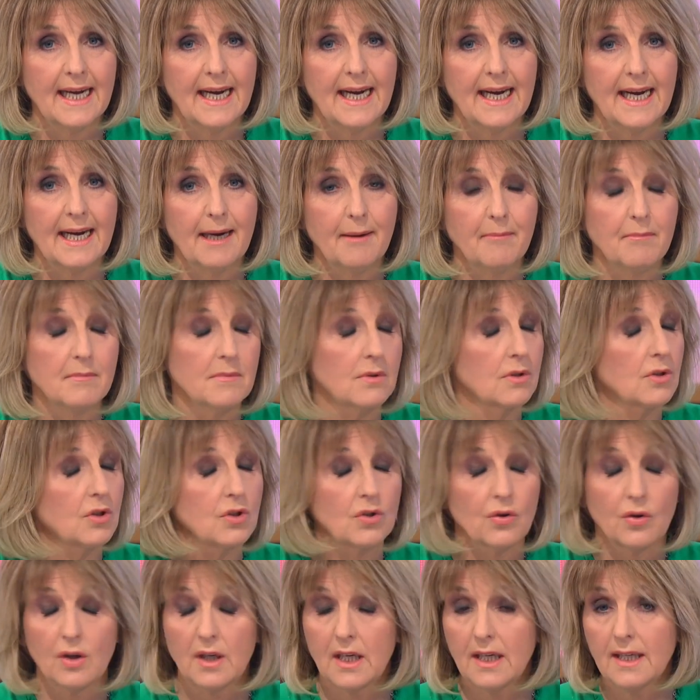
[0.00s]
Um,
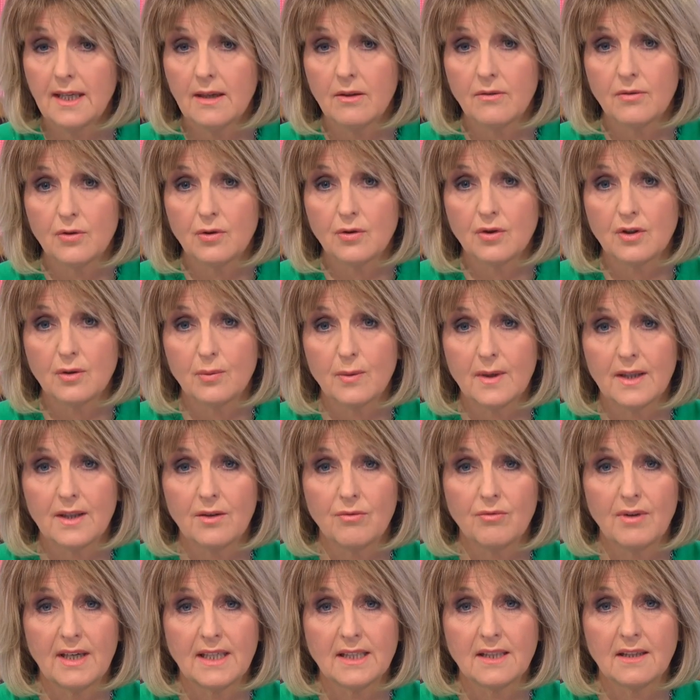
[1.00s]
it's not clear, of course, where
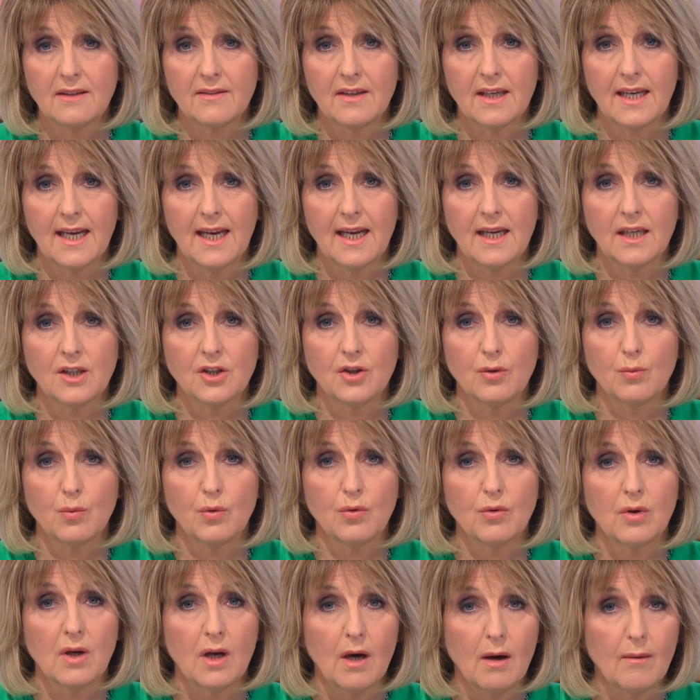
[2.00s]
the rest of the cash
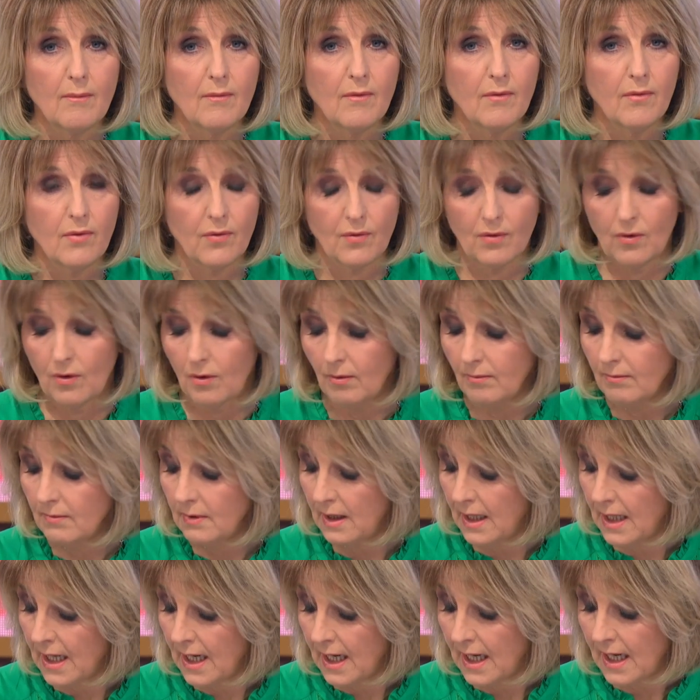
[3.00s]
will come
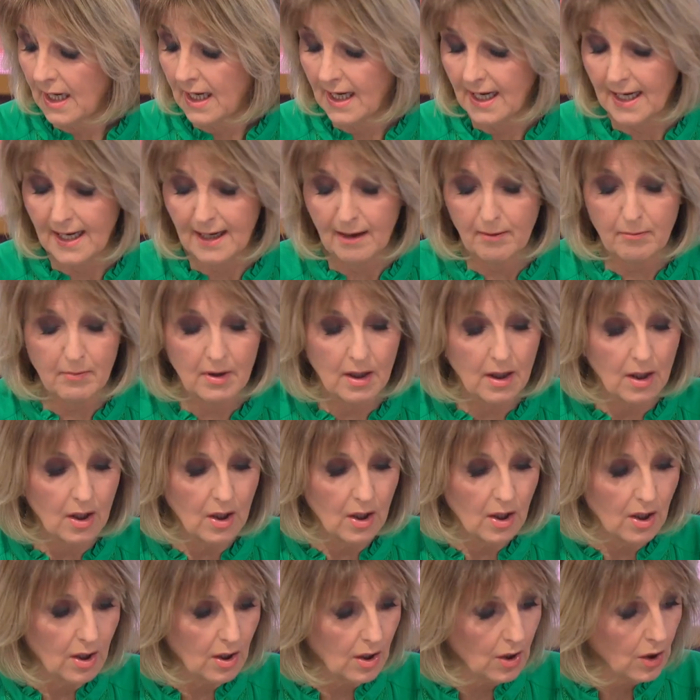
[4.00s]
from. Um,
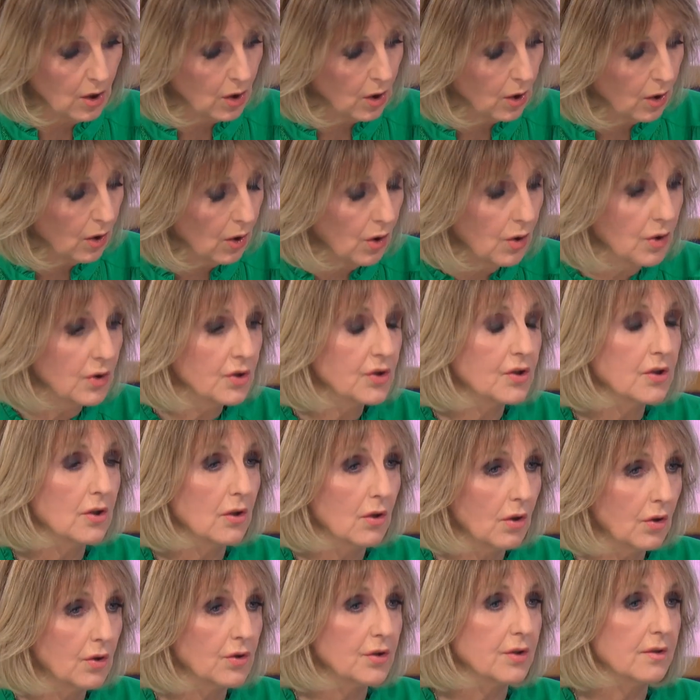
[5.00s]
lots
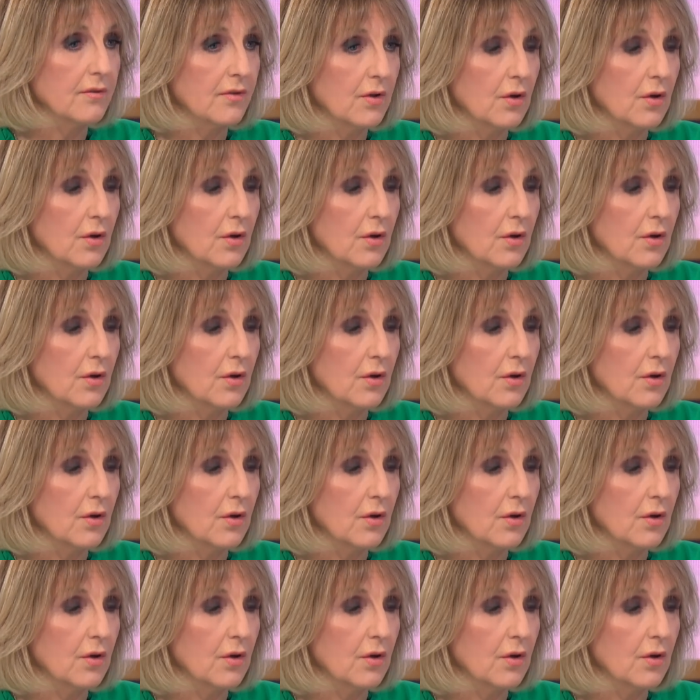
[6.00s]
and lots of